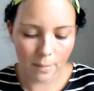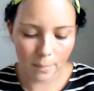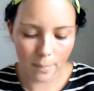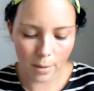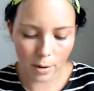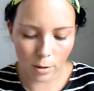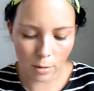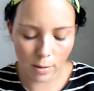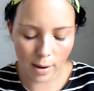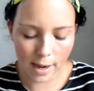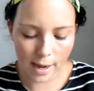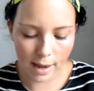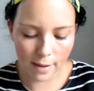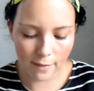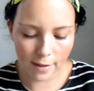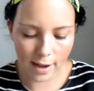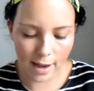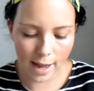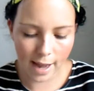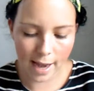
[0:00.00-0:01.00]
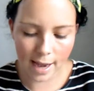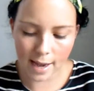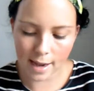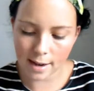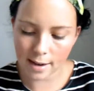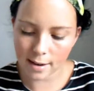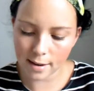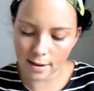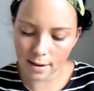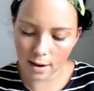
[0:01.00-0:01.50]
But oh, I love it.
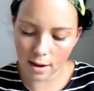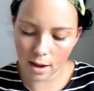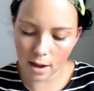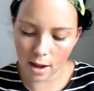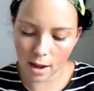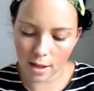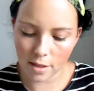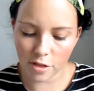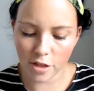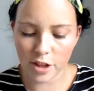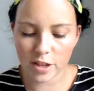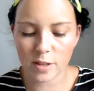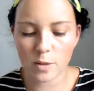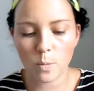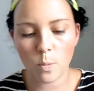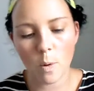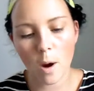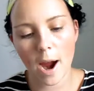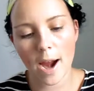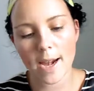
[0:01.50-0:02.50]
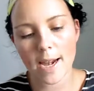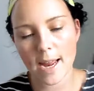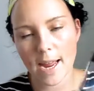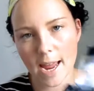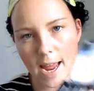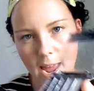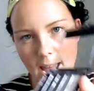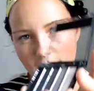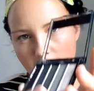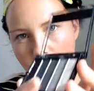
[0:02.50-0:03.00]
And this white
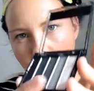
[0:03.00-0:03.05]
here,